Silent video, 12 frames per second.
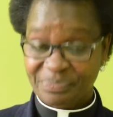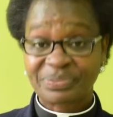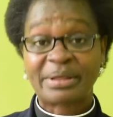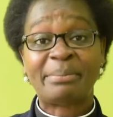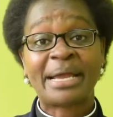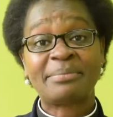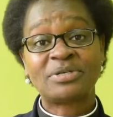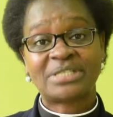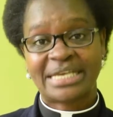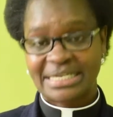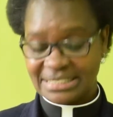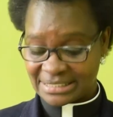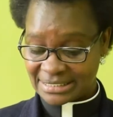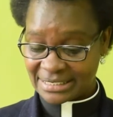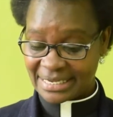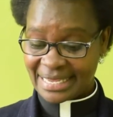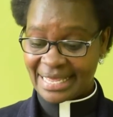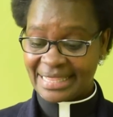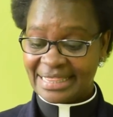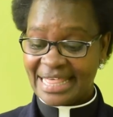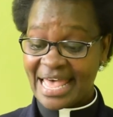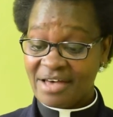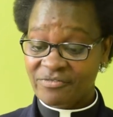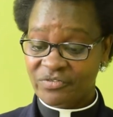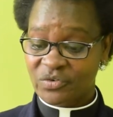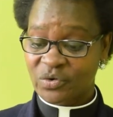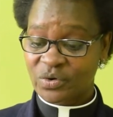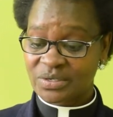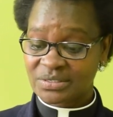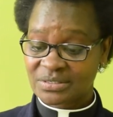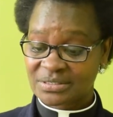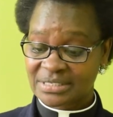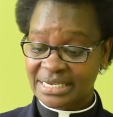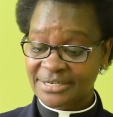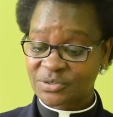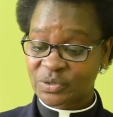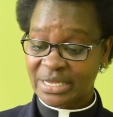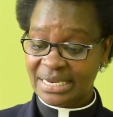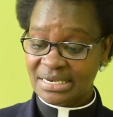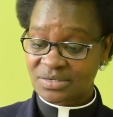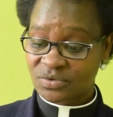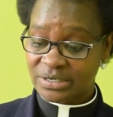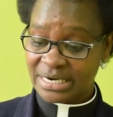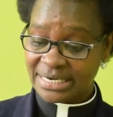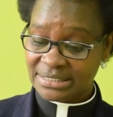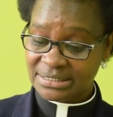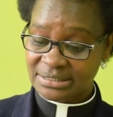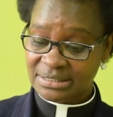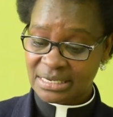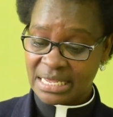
The Bible says, "Therefore, say to the Israelites,